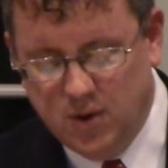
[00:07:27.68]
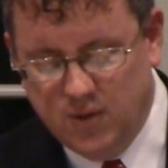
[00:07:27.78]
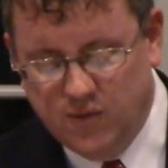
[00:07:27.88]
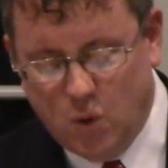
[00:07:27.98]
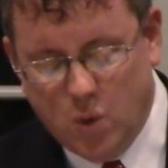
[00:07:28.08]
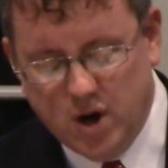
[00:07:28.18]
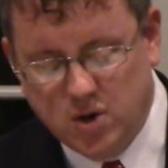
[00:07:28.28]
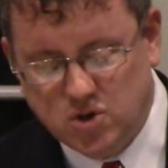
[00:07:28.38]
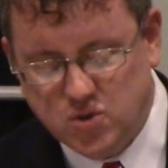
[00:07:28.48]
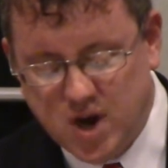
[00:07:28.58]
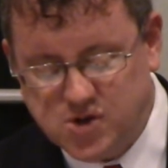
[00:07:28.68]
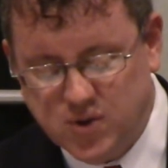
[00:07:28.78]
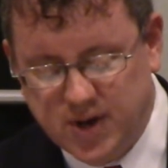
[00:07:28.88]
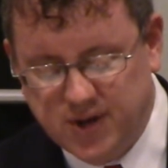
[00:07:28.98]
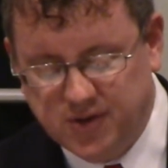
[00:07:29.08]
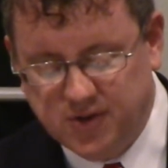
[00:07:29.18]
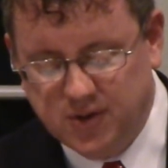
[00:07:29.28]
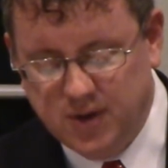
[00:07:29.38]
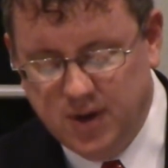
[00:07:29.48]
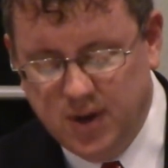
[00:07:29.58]
For where your treasure is,
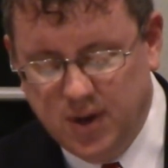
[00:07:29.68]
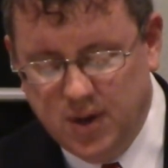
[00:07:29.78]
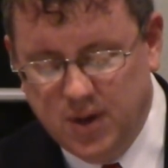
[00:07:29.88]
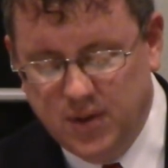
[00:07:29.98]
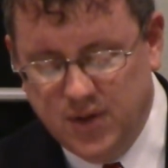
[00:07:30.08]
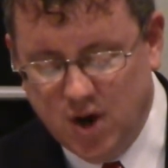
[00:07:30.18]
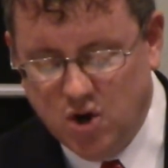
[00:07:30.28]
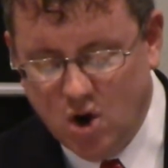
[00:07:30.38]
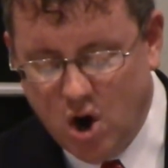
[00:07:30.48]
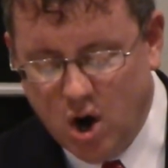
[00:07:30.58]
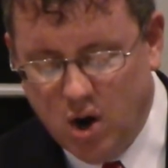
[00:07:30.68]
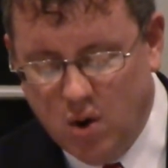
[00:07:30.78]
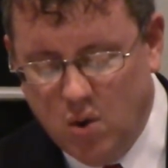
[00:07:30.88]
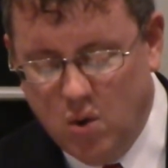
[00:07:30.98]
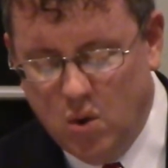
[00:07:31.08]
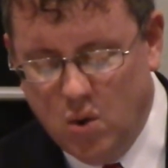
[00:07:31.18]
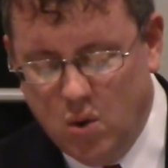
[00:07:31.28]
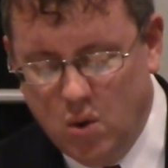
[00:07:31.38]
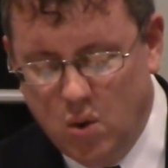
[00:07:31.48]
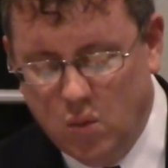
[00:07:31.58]
there your heart
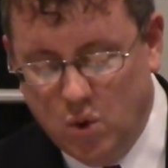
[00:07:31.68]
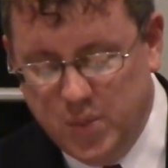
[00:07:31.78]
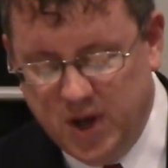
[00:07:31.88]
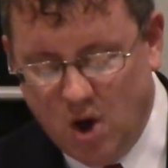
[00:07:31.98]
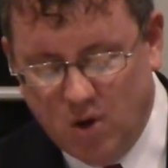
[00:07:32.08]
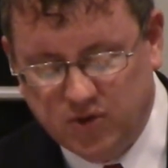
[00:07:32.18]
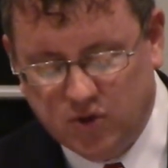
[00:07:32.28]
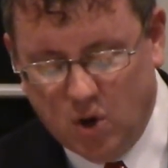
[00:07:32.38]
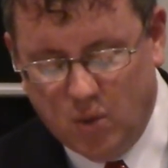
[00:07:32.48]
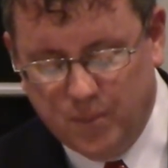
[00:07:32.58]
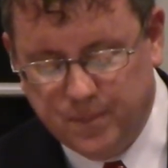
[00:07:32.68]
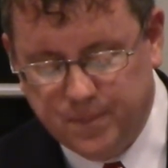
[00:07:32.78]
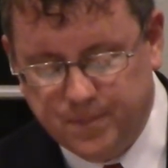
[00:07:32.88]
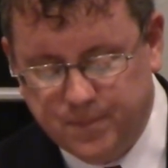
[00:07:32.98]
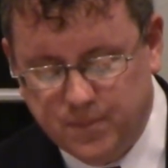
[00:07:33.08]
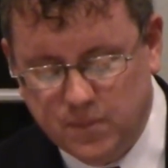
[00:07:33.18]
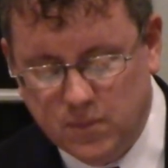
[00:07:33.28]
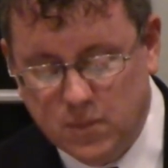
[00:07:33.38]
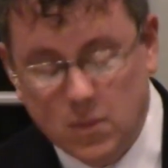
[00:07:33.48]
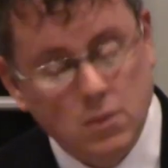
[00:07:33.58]
will be also.
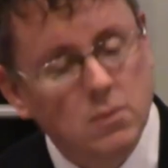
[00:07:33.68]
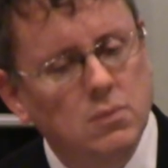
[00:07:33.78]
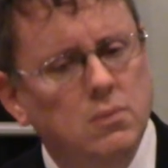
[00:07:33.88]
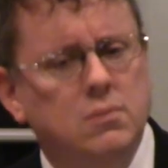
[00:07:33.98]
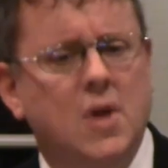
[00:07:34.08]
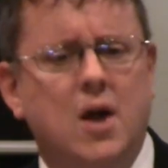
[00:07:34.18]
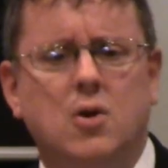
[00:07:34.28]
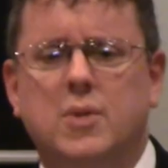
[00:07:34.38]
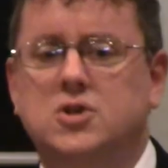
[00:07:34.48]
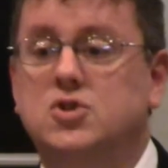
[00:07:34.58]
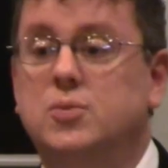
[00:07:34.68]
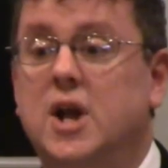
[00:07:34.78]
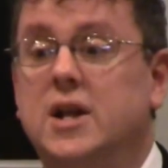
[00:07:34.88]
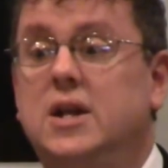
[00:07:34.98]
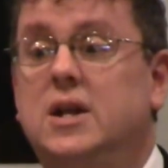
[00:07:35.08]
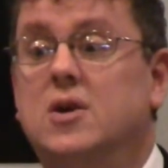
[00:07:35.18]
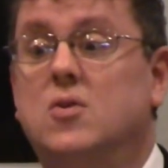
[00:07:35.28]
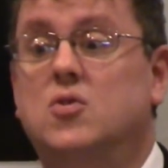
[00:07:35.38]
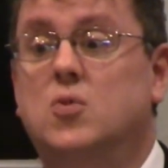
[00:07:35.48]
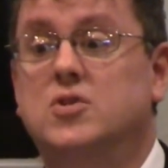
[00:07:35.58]
I don't know about you, but I need to hear
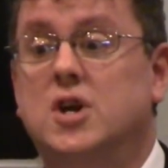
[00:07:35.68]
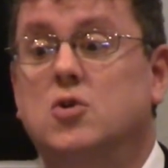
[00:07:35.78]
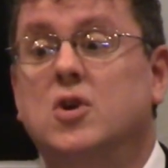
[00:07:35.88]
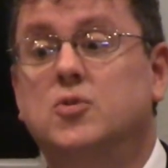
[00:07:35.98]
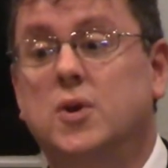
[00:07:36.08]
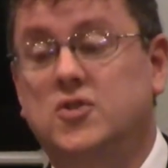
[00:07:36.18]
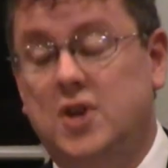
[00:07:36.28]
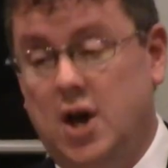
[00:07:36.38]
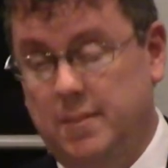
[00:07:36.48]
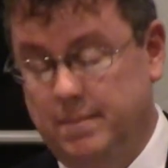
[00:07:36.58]
those words at Christmas time.